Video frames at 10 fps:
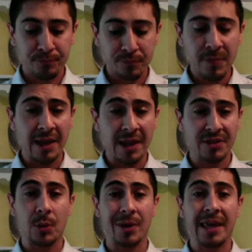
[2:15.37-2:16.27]
And
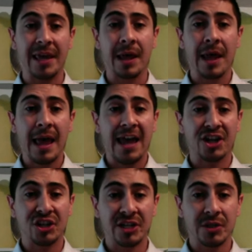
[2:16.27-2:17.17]
so again,
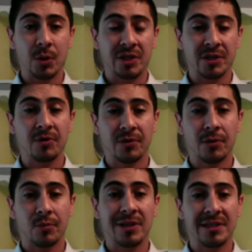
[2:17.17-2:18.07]
as she's going to move
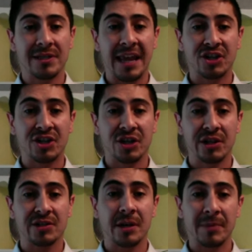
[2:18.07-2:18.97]
through her presentation,
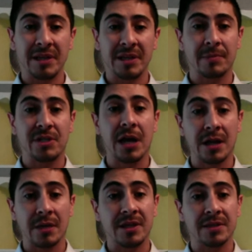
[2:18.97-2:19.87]
there's going to be some
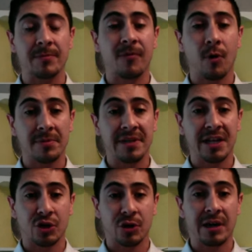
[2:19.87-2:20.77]
documents, some forms
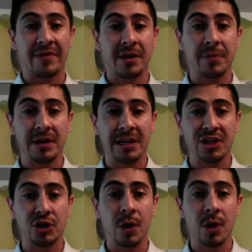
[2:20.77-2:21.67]
that you're going to have the
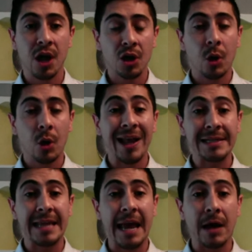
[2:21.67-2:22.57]
ability to go ahead
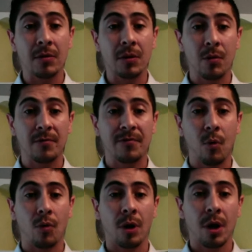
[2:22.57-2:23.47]
and download
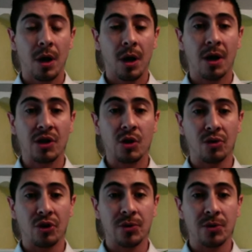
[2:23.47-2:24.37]
for
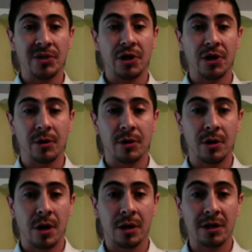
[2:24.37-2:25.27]
your use on your
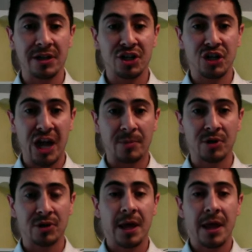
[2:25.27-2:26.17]
collegiate
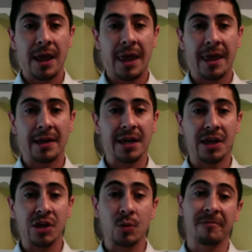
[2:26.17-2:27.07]
chapters, and
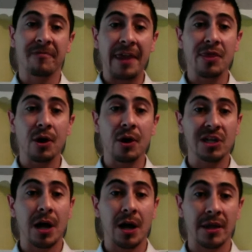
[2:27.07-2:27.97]
you will find
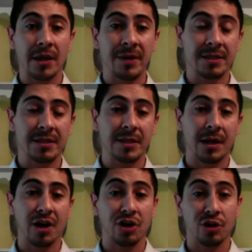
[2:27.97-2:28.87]
those documents
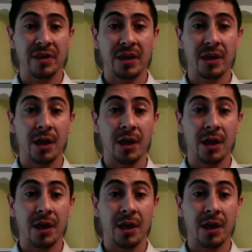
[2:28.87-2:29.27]
under the